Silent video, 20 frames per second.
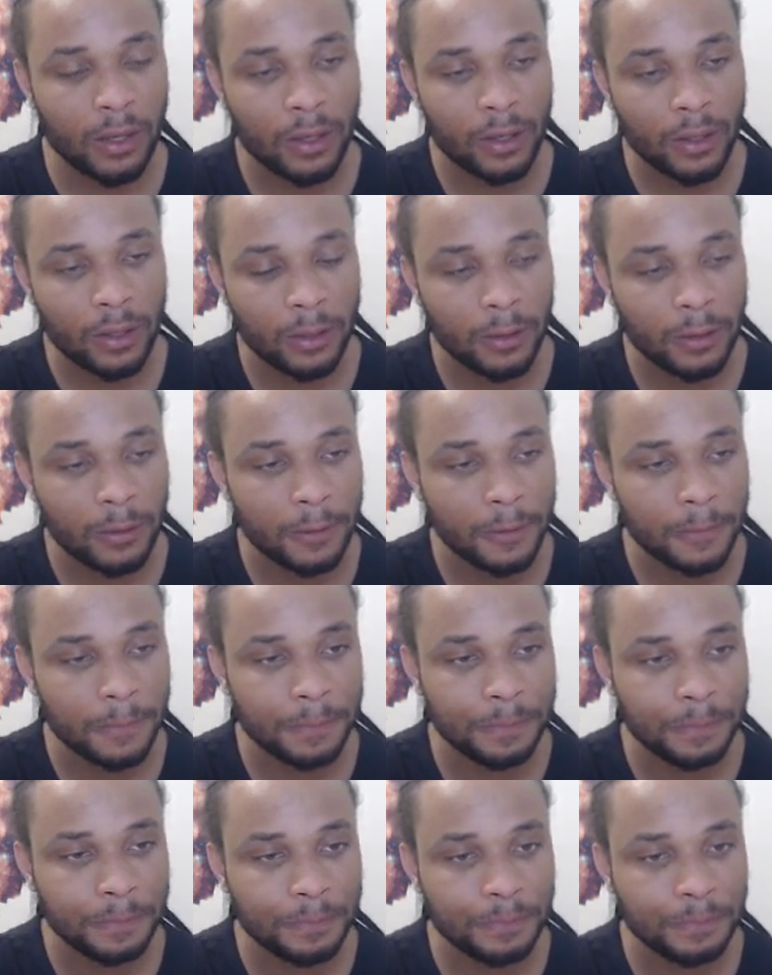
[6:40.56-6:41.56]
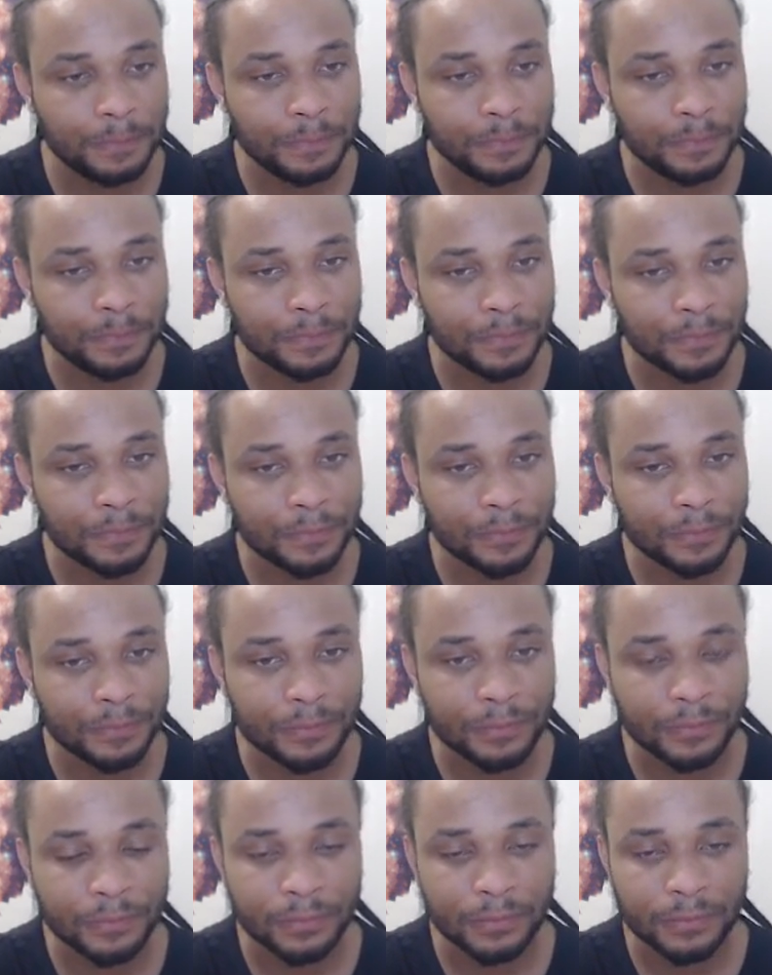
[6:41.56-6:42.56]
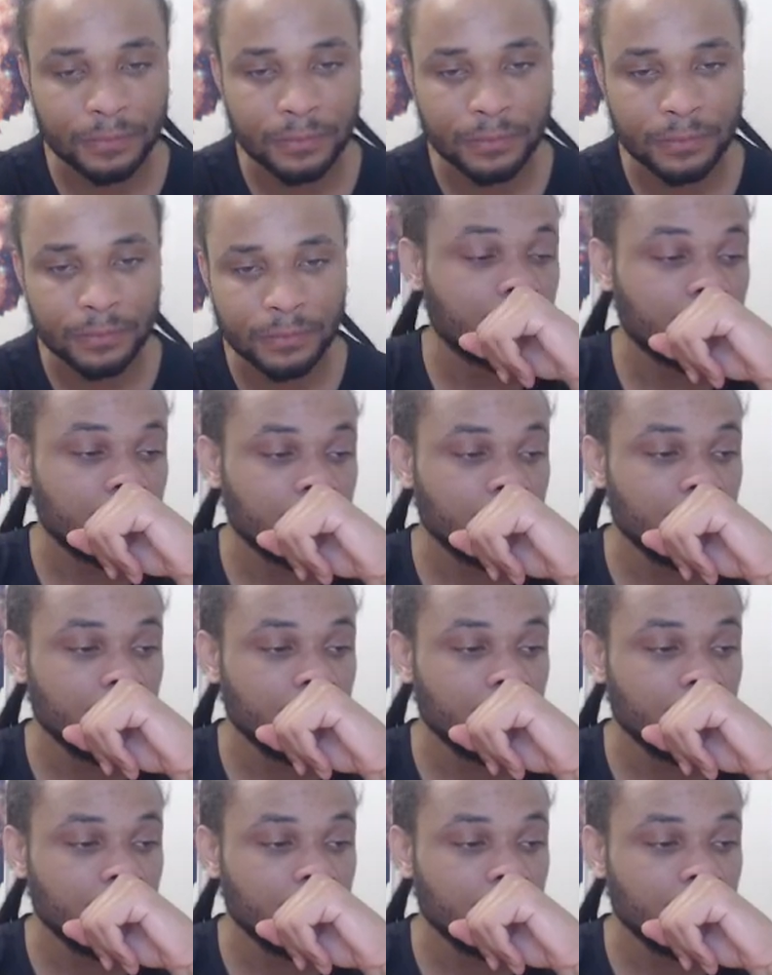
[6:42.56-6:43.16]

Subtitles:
(no one is talking)